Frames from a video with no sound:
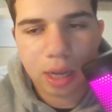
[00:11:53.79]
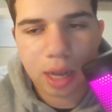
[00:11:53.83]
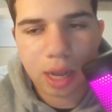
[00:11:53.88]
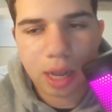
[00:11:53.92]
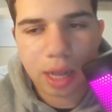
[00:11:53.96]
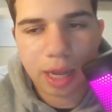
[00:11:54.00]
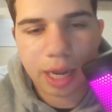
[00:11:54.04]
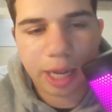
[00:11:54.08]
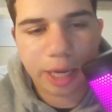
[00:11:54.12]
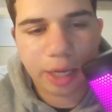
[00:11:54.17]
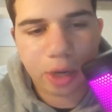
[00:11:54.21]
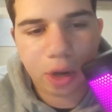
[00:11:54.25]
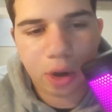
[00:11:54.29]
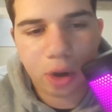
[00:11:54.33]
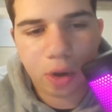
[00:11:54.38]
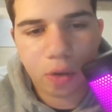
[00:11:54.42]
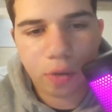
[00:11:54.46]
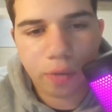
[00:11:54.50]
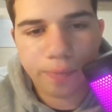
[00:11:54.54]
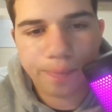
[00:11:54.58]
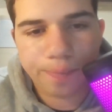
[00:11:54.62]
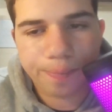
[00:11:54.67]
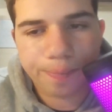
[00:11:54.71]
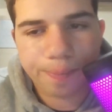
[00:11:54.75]
And I
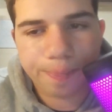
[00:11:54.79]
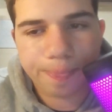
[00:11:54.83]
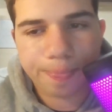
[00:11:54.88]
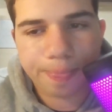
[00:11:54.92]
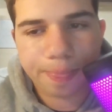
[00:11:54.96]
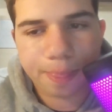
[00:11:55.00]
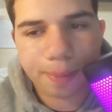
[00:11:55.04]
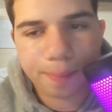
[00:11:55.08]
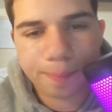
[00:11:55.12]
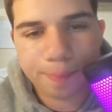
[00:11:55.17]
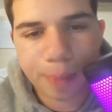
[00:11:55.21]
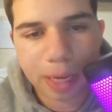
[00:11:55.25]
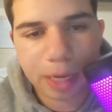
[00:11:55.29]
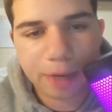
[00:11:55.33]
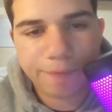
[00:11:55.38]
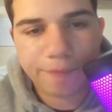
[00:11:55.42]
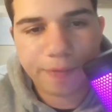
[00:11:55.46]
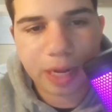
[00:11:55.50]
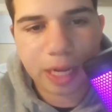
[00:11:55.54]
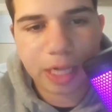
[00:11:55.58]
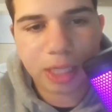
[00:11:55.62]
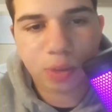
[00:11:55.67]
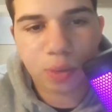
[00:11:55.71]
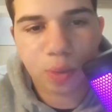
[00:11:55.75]
know many
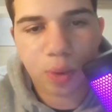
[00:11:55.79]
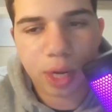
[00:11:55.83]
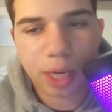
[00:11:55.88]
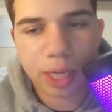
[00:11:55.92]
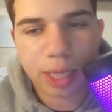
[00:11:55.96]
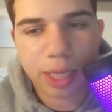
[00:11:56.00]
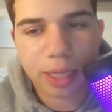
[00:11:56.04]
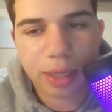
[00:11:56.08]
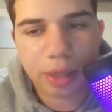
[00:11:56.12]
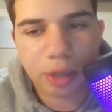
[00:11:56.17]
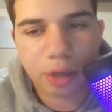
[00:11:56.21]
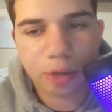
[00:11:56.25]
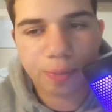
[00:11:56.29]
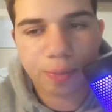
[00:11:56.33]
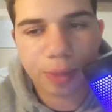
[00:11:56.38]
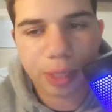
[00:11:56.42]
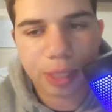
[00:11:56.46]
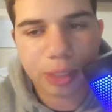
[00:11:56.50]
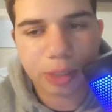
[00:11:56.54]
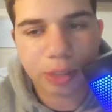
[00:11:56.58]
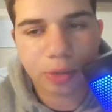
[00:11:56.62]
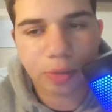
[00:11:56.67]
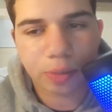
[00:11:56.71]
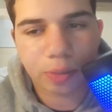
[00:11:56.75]
fans want to get another
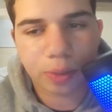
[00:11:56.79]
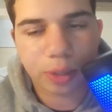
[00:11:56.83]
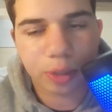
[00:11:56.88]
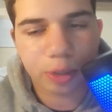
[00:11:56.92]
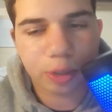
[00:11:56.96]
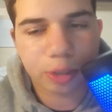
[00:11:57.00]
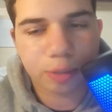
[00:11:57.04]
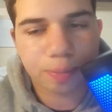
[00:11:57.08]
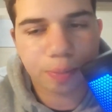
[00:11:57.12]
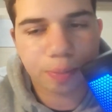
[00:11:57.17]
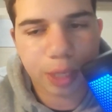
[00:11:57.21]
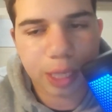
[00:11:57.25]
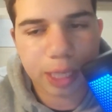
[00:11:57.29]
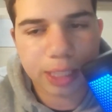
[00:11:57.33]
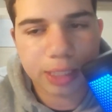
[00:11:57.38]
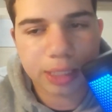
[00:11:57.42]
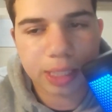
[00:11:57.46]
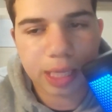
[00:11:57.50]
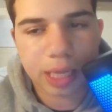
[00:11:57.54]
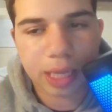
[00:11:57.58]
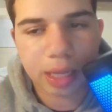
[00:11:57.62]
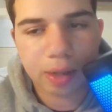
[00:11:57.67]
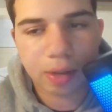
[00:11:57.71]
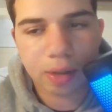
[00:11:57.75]
pitcher, whether it's Blake
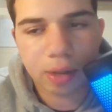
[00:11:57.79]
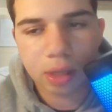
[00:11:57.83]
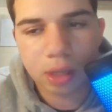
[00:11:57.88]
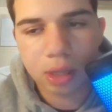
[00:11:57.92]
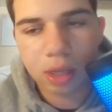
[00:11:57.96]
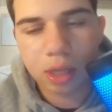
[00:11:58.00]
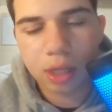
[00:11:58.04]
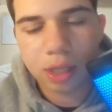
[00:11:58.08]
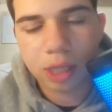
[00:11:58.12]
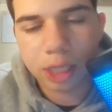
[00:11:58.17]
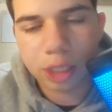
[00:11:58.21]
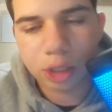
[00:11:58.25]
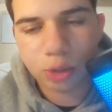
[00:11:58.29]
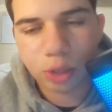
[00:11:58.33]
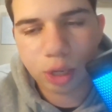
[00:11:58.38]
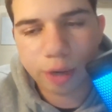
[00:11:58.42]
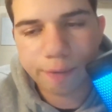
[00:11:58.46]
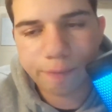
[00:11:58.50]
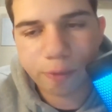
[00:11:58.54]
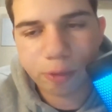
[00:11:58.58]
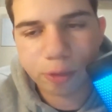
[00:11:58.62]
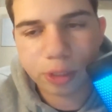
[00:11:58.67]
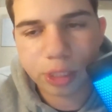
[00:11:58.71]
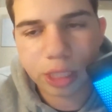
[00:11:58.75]
Snell, they
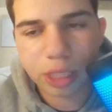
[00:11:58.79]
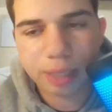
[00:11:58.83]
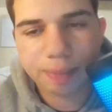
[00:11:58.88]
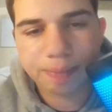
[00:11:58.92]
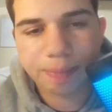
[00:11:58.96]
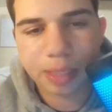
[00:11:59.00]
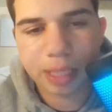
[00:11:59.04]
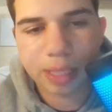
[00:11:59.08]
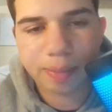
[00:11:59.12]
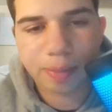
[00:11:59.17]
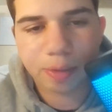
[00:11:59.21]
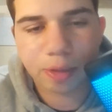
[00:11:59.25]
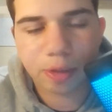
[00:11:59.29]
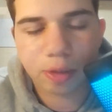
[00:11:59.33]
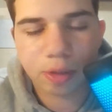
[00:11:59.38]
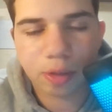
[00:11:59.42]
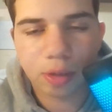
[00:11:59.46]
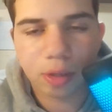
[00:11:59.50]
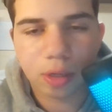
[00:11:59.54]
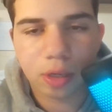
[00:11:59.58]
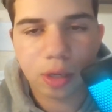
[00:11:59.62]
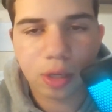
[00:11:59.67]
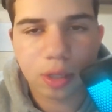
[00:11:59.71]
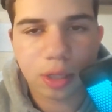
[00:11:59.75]
trade for Shane Bieber,
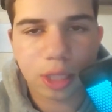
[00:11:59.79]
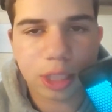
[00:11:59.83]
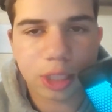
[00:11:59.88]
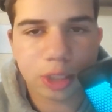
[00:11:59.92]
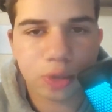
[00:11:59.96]
they